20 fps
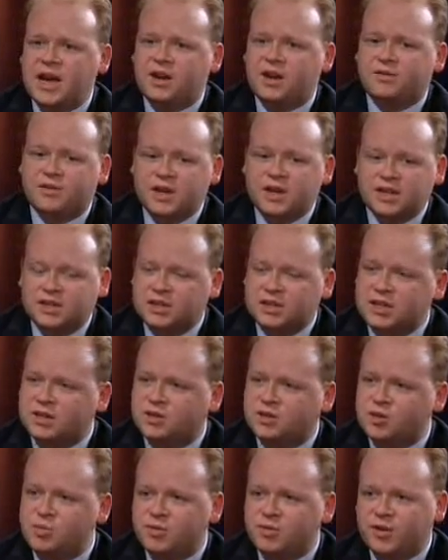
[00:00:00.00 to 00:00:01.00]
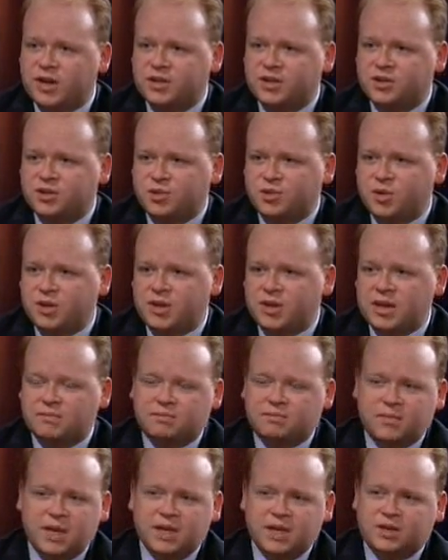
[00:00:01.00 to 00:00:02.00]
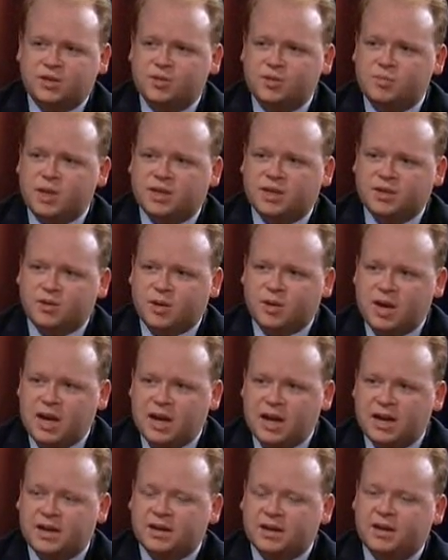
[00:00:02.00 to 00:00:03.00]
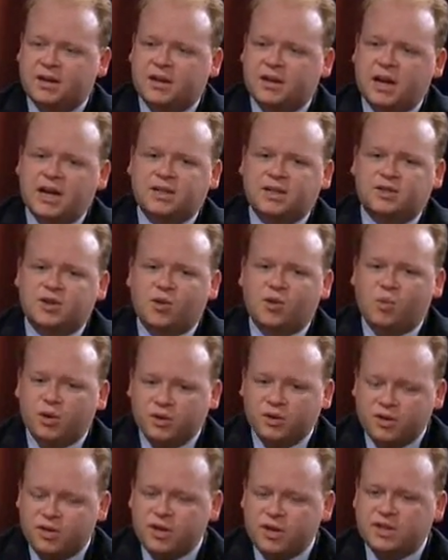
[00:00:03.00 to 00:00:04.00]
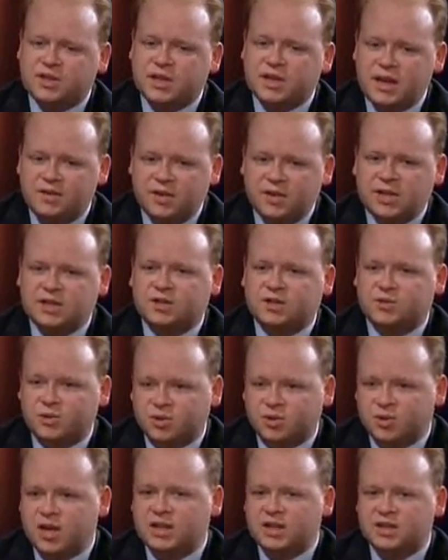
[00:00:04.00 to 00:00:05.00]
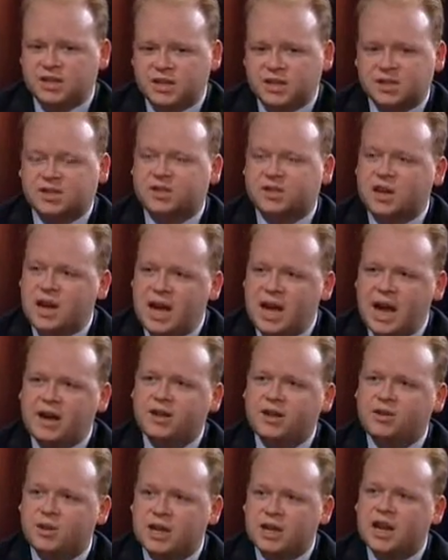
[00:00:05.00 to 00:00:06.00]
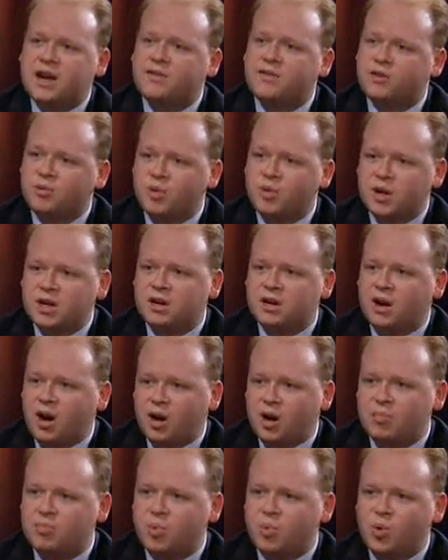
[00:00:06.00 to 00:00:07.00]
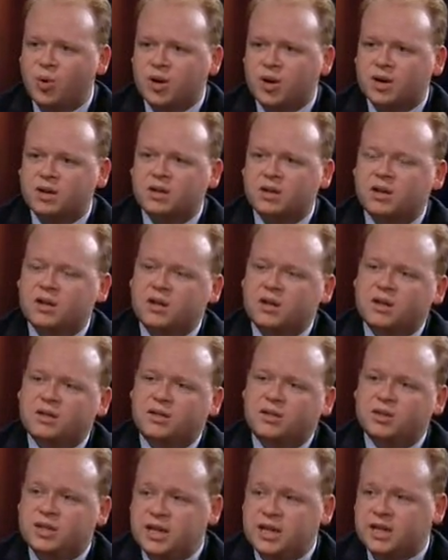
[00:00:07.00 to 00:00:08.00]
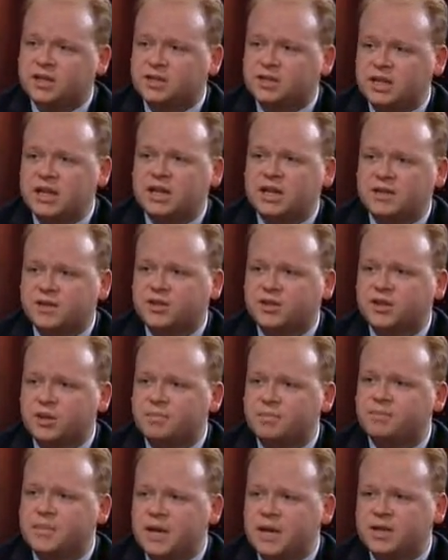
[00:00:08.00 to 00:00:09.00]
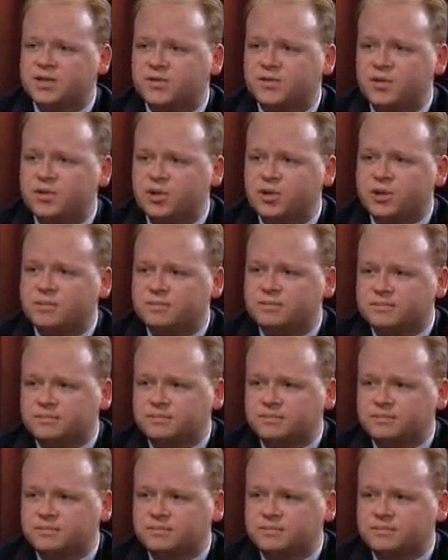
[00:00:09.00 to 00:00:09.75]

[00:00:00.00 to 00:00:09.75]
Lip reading: And if they see the supervisors doing that, they assume that's okay. And so one of the things the Navy needs to address is how do you get everyone on board to take a stake in the ship and its future.